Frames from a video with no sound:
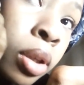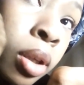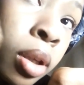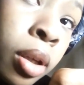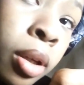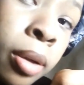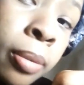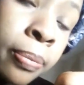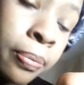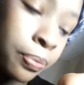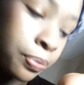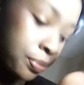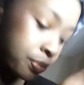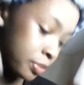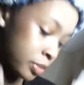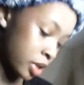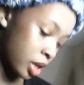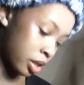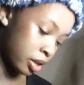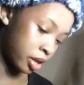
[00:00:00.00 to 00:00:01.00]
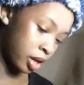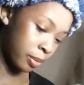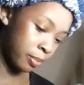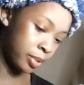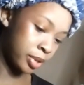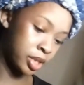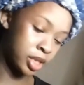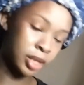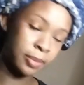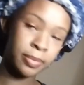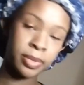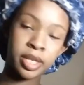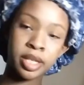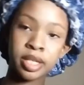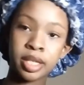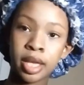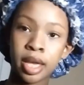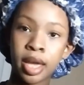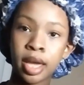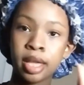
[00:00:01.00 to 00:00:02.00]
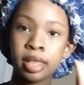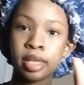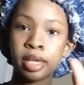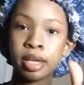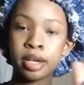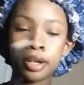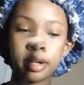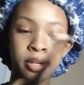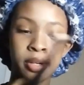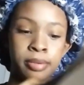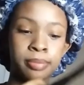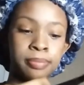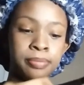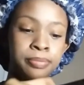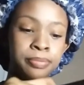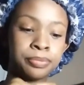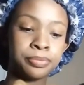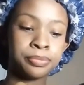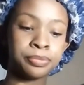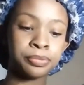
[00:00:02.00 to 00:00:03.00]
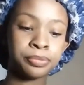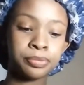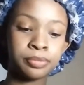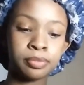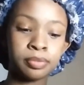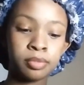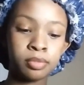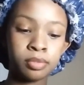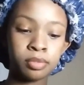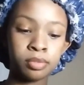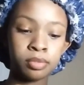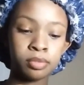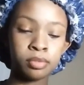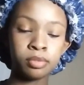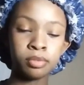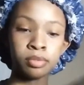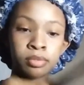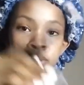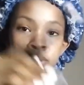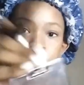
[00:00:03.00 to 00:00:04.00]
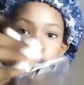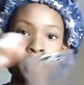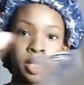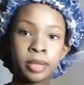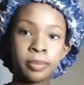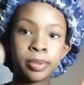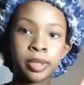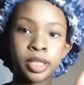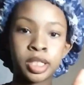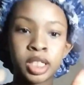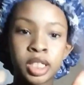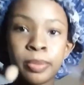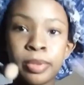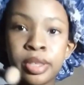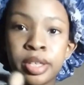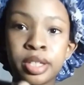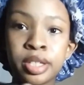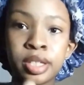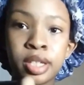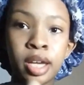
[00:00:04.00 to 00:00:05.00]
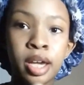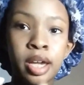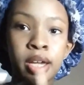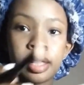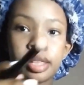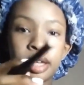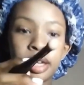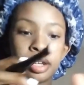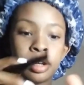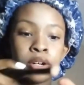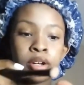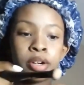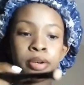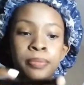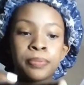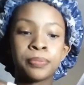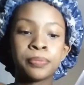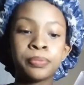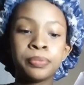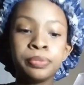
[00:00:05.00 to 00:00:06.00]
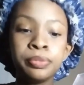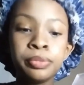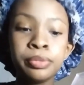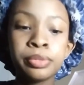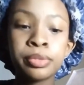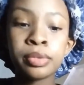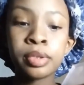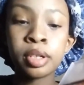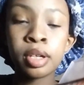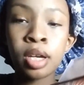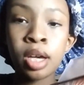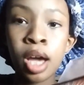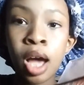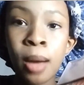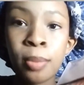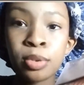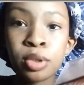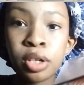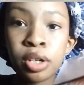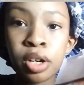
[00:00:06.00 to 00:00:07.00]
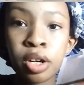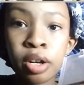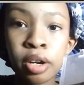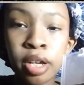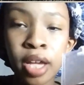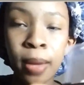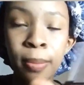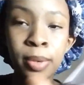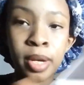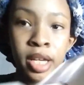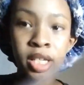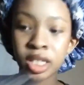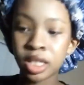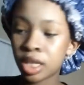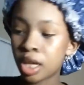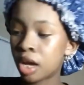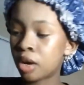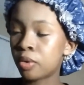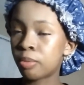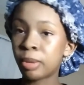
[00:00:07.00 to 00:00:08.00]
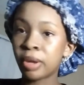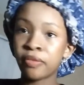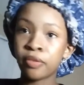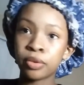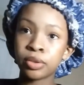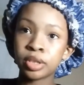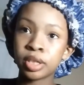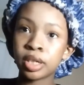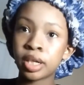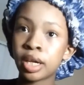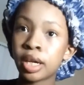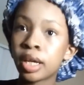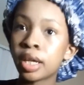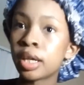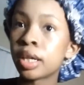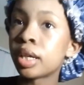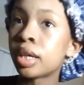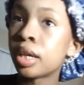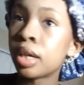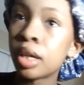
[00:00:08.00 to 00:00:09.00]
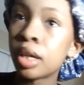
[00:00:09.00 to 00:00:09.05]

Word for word: Um, and then I put some of this highlighter. some of this highlighter. I'm trying to hurry up because I don't want going to die.